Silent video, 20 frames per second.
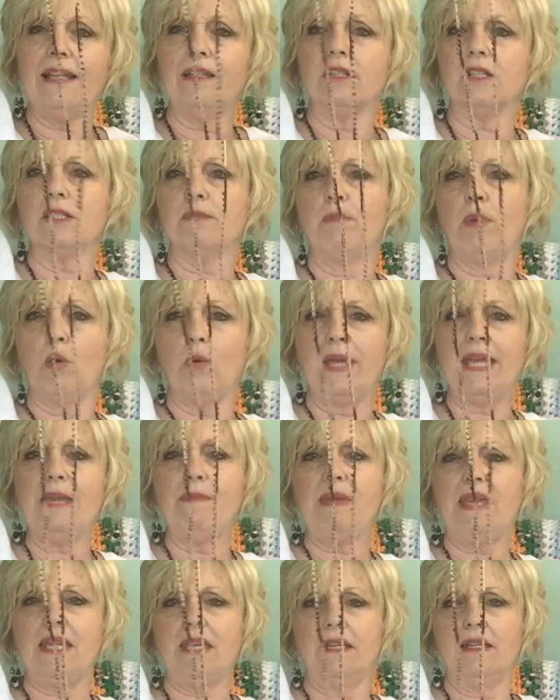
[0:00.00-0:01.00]
looks
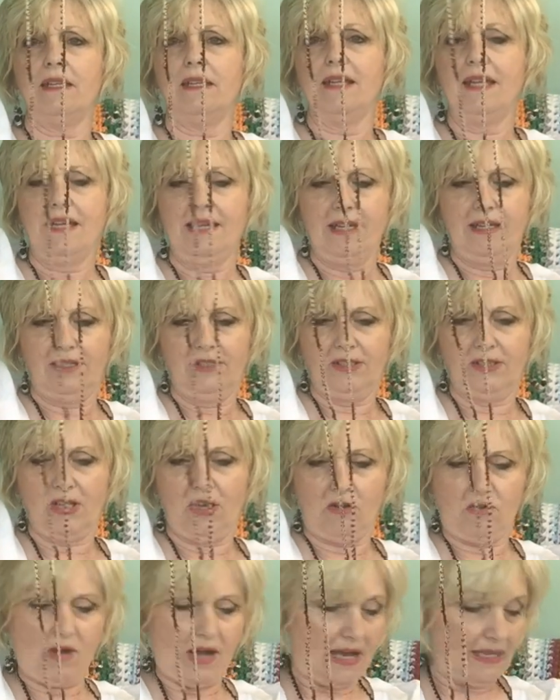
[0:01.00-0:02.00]
bohemian.
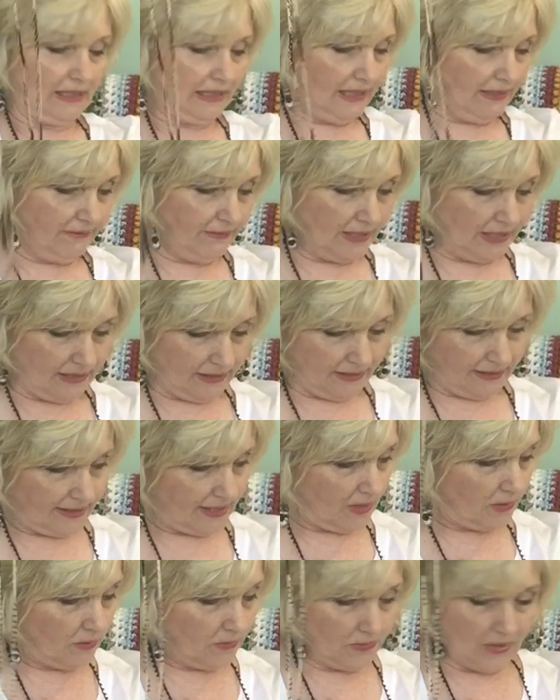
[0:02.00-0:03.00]
So I loved it.
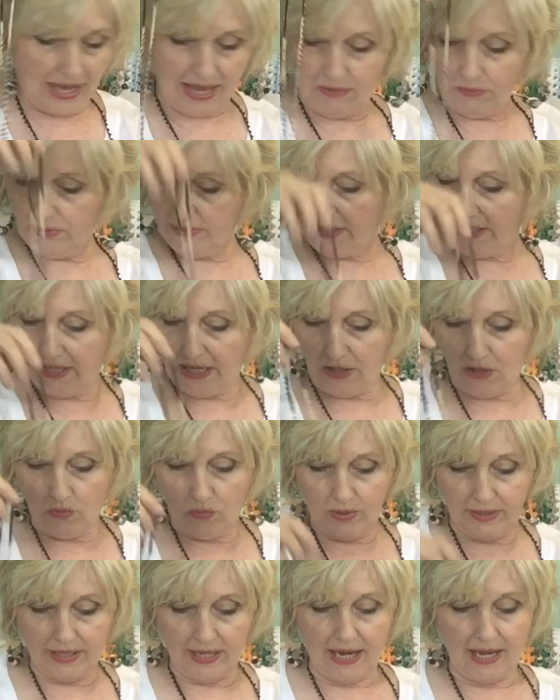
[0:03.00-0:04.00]
So that was another
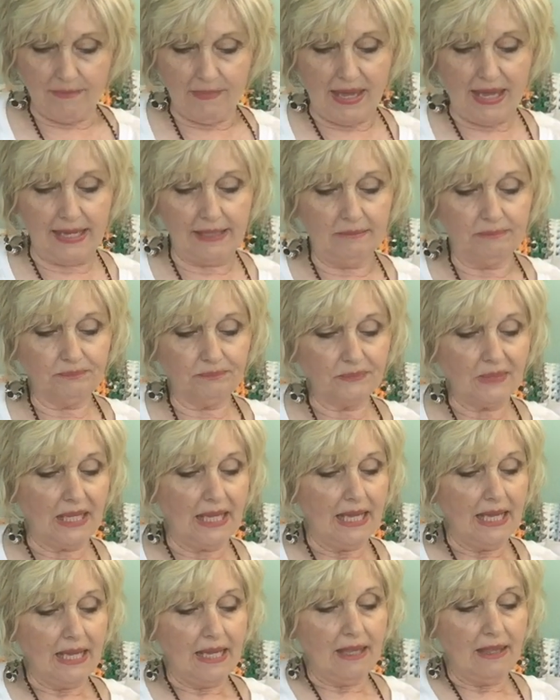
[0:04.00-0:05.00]
one that I made.
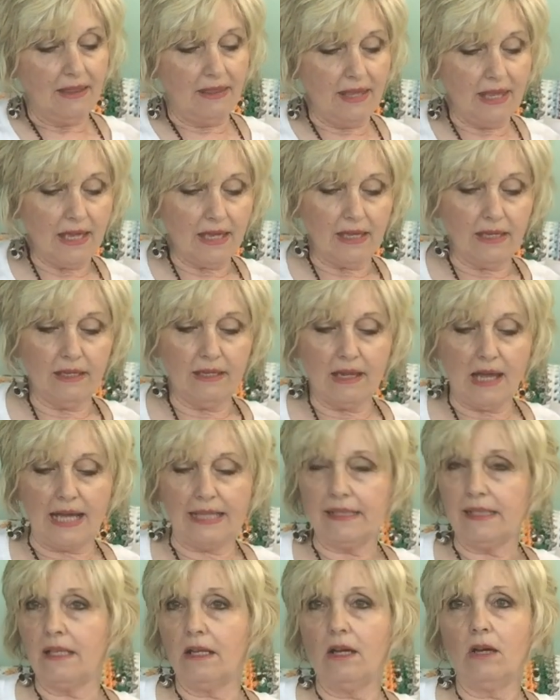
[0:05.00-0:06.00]
Then I
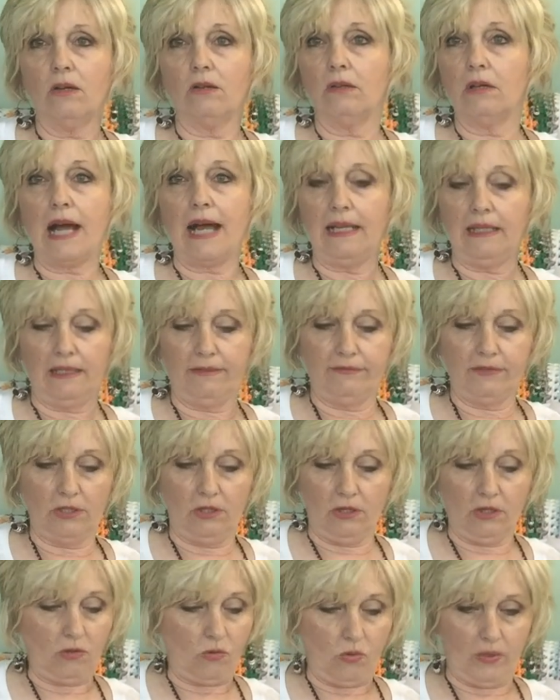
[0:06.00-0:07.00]
said, oh, I love
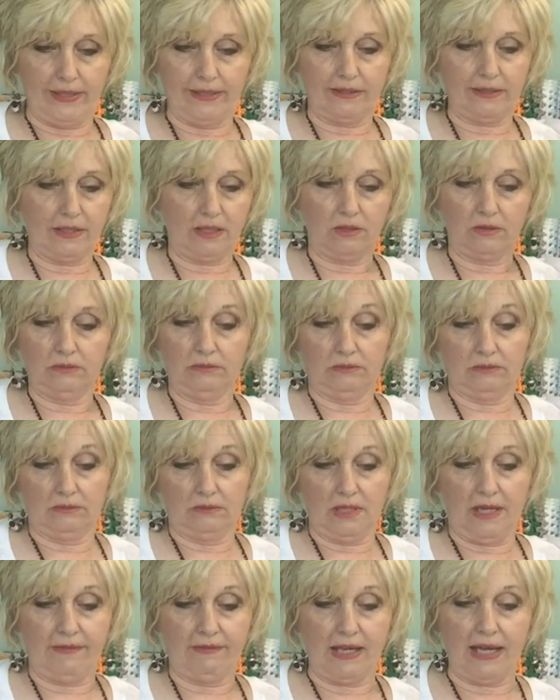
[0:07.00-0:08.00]
turquoise, so
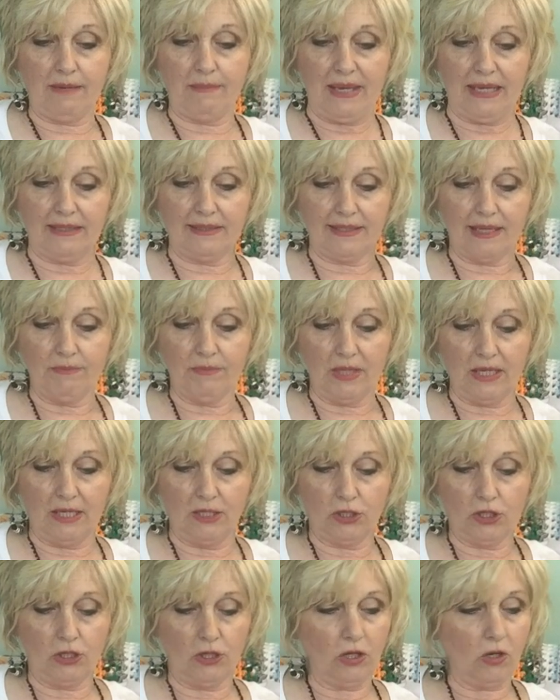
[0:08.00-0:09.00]
I've got to make something in
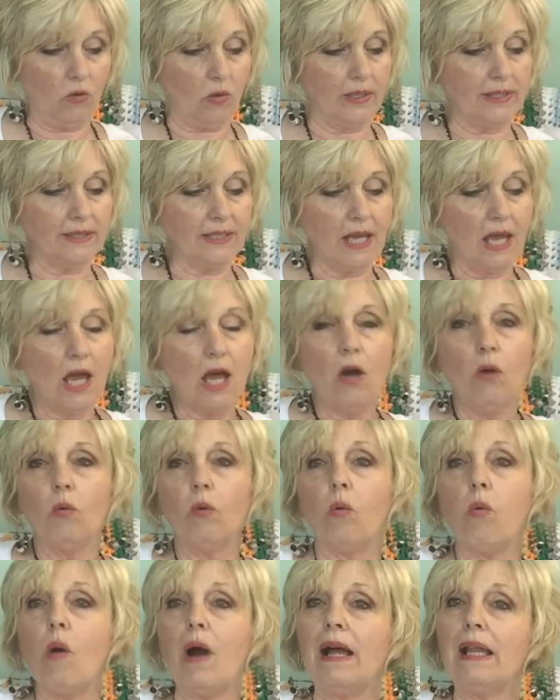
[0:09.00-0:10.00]
turquoise.
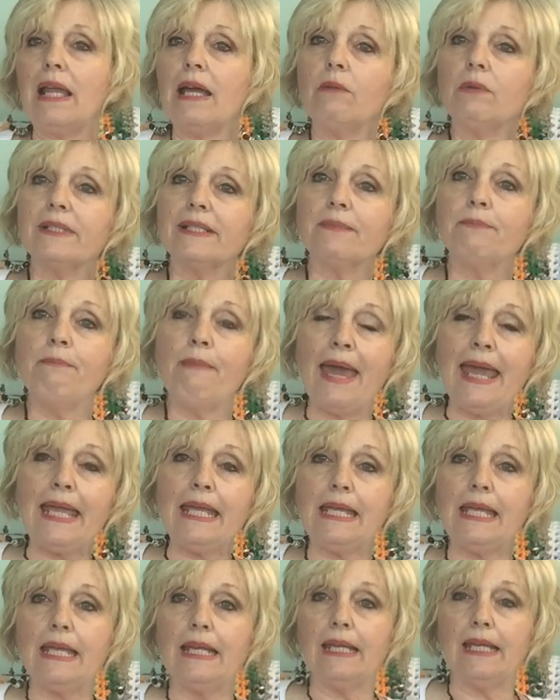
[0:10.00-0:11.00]
Well, while I was
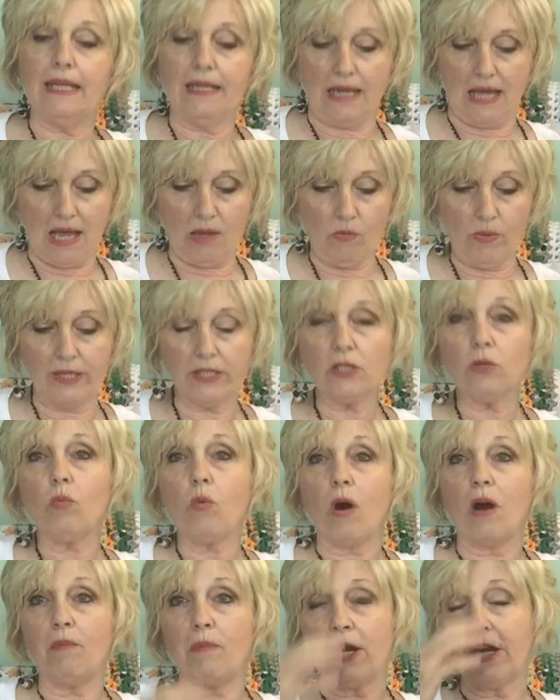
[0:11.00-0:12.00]
making it, I went to
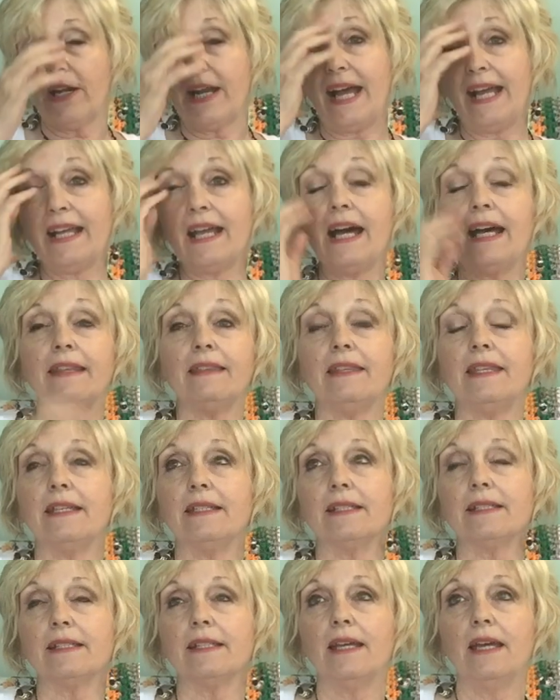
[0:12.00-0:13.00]
Walmart. I got
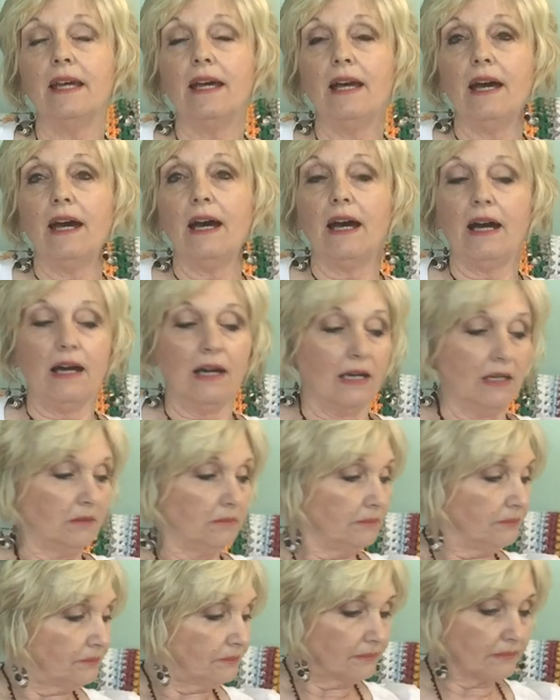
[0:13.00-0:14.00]
this, I
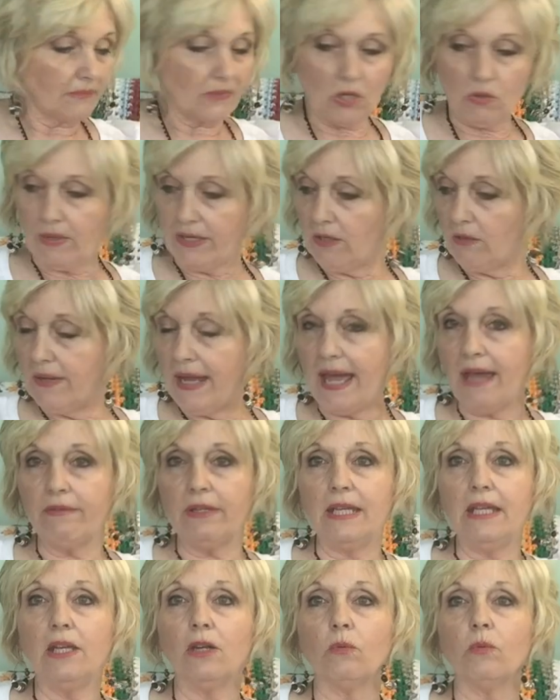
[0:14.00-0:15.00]
don't have it
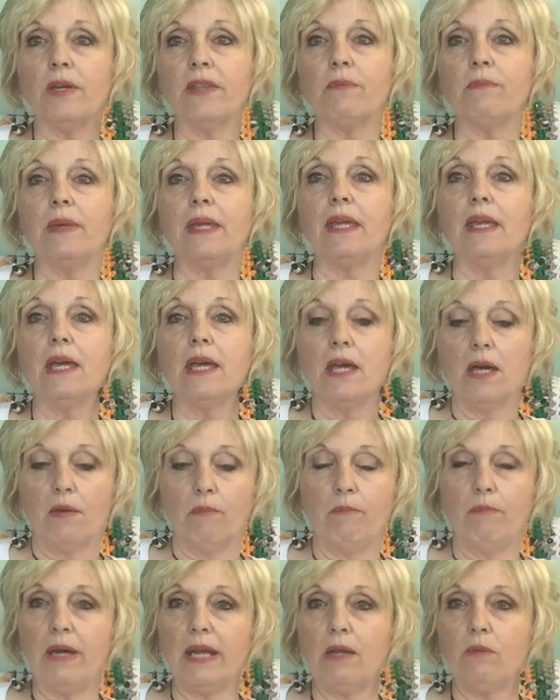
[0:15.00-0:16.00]
here with me,
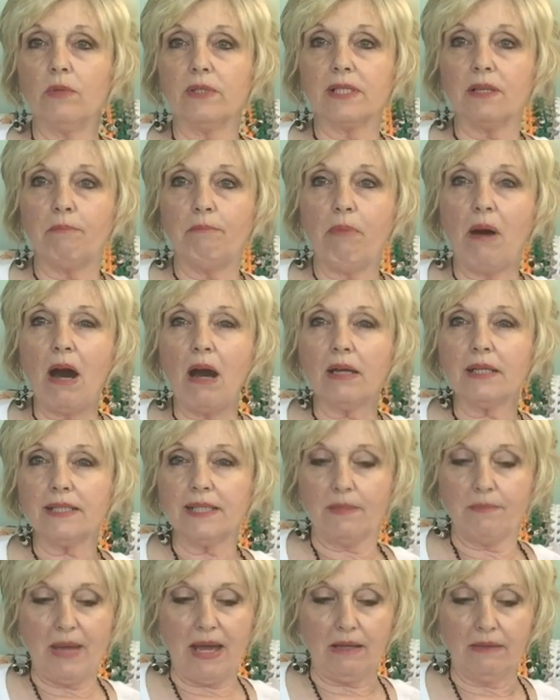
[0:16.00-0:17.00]
but it was a box
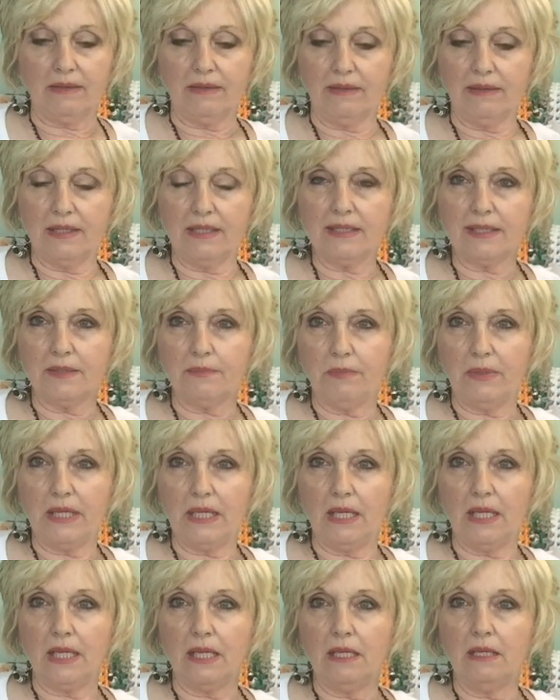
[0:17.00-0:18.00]
about this
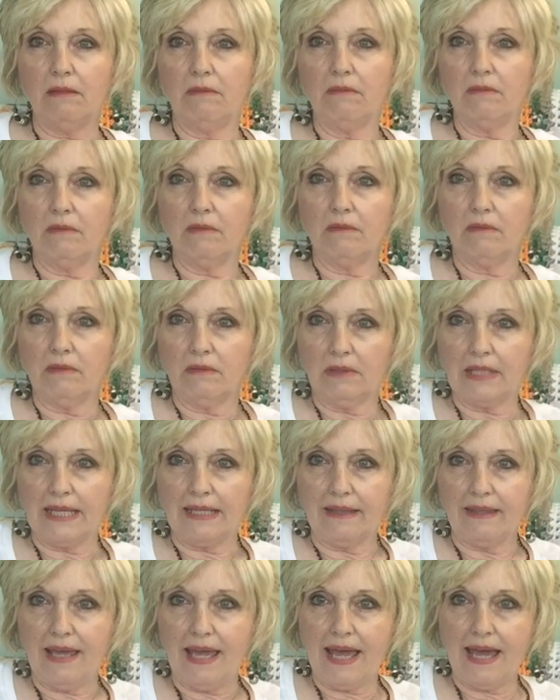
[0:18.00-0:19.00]
big,
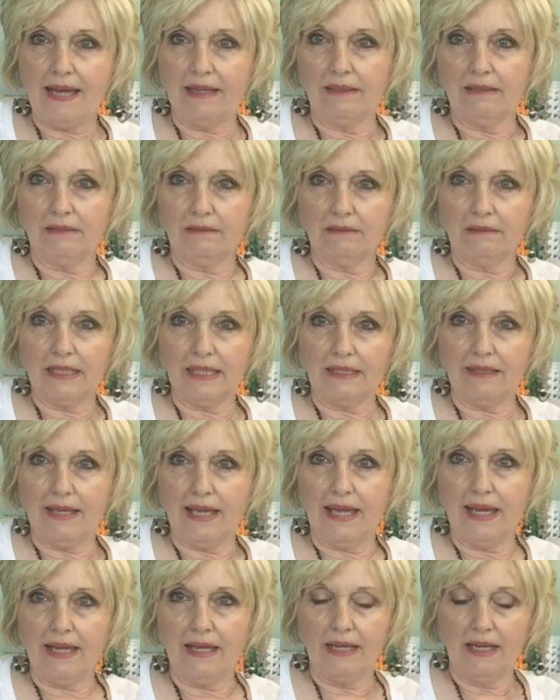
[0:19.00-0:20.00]
like that,
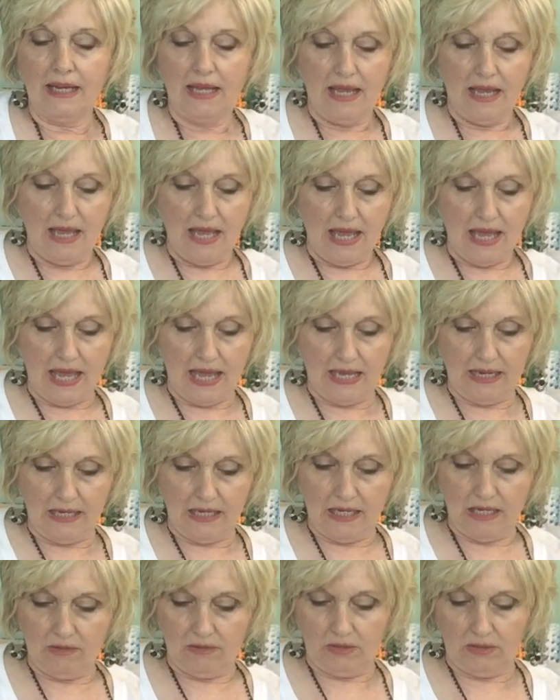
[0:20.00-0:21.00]
and
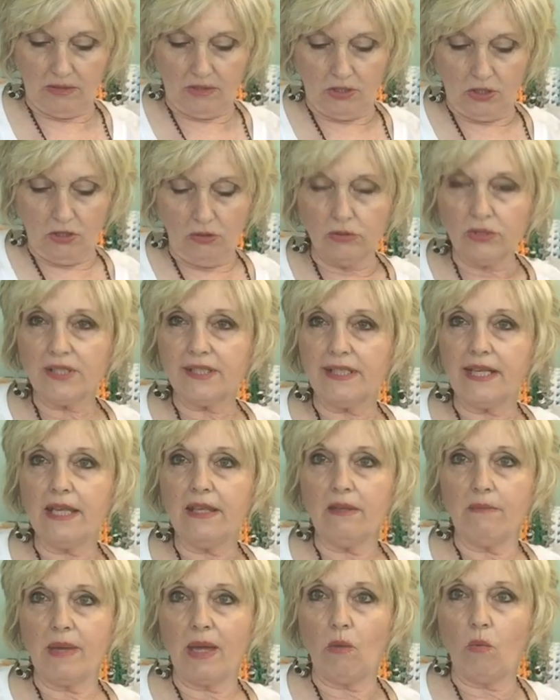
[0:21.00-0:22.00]
you'll see
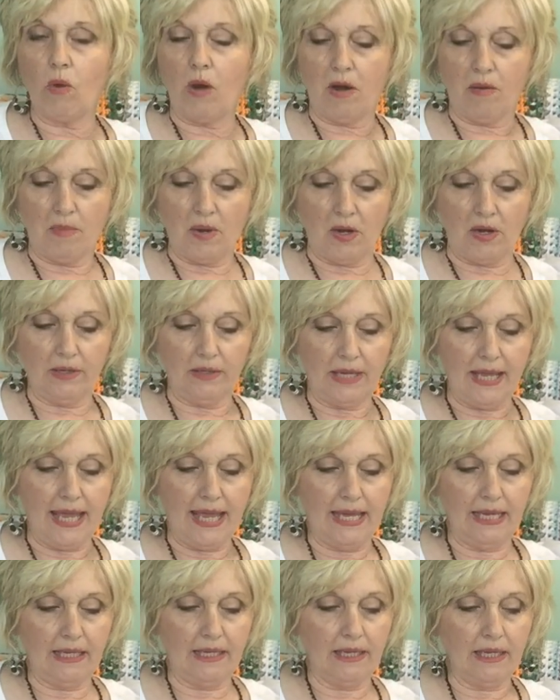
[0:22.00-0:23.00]
them at Walmart
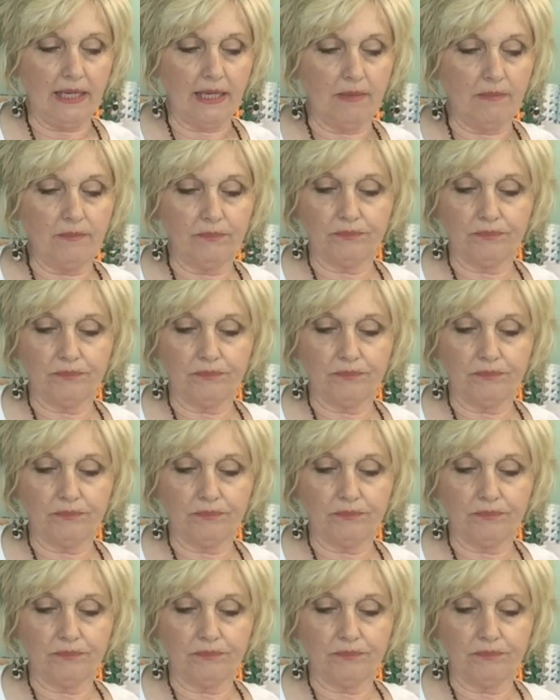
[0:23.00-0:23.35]
hanging up,